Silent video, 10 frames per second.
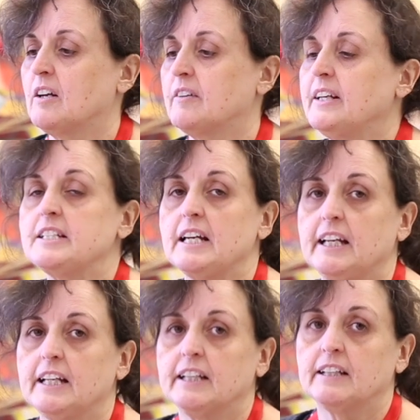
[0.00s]

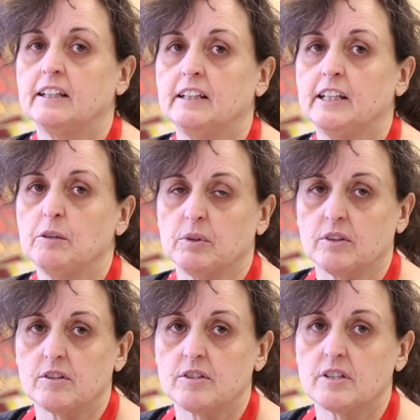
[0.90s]
Ring-tailed
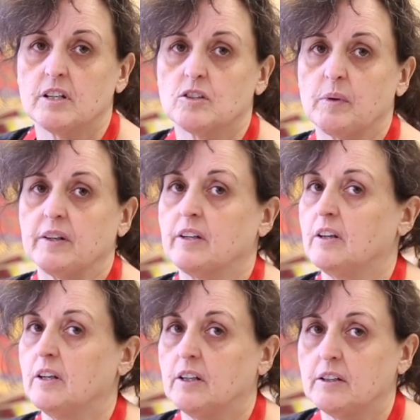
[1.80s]
lemurs spend a
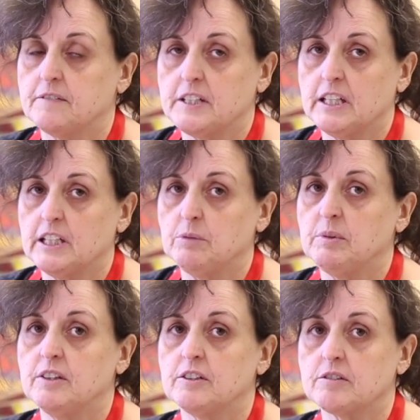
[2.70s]
lot of time
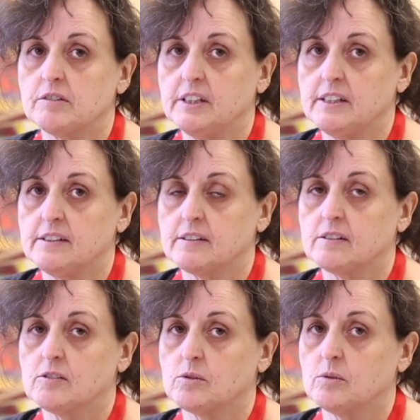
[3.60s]
in the trees,
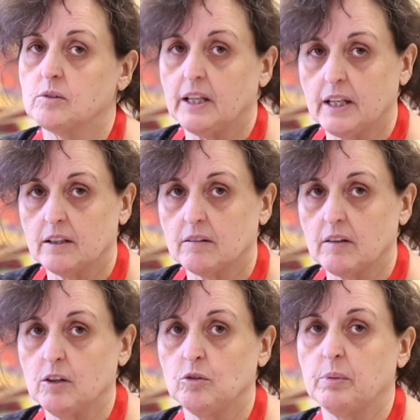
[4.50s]
so they get
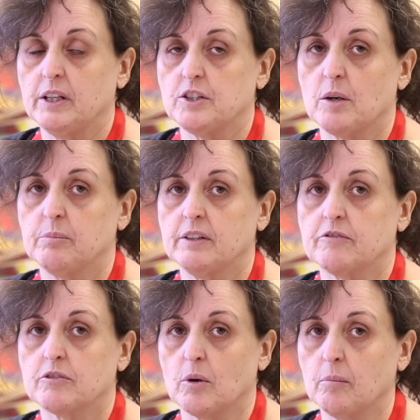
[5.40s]
around by jumping
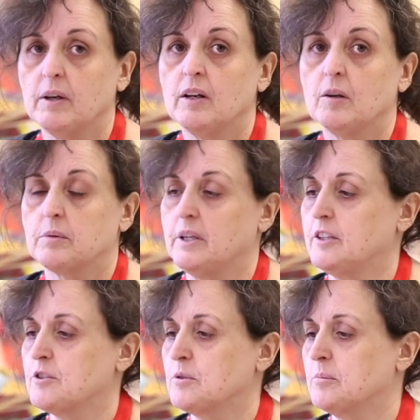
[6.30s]
from
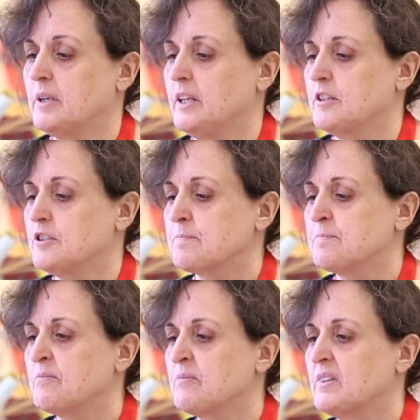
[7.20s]
branch to branch.
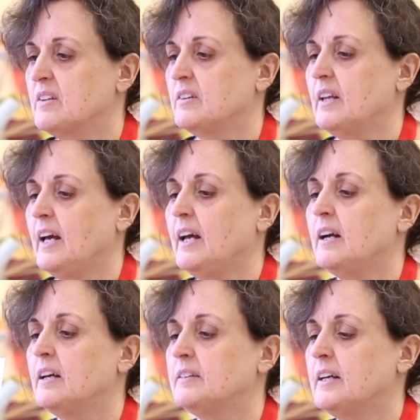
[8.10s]
And
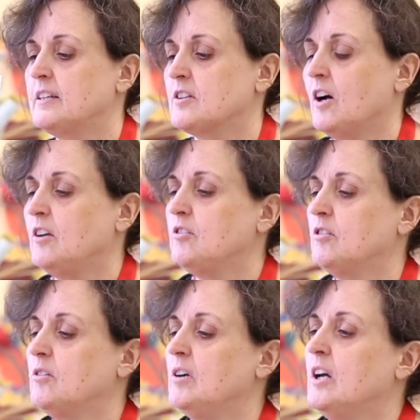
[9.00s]
that's
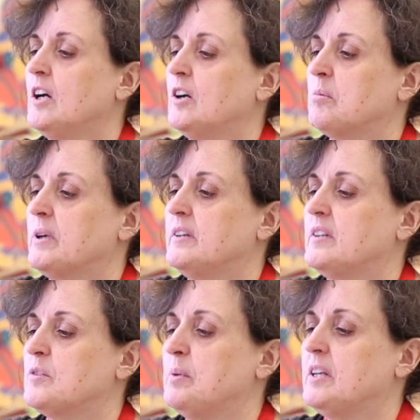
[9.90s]
also where
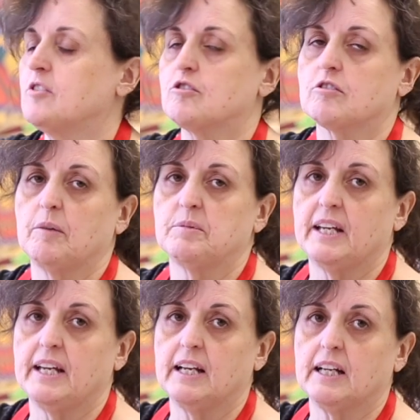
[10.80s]
this big striped
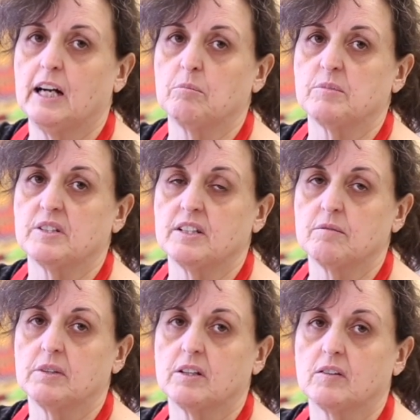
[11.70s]
tail comes
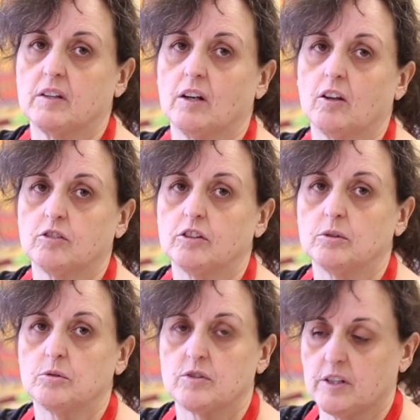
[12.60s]
in, because they also
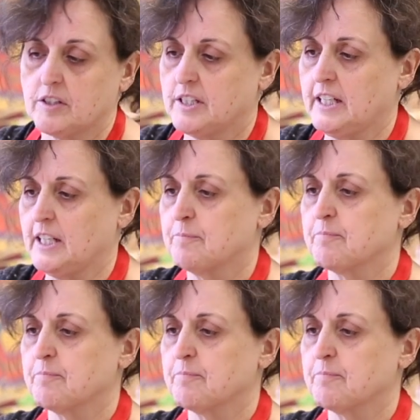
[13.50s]
use their tail.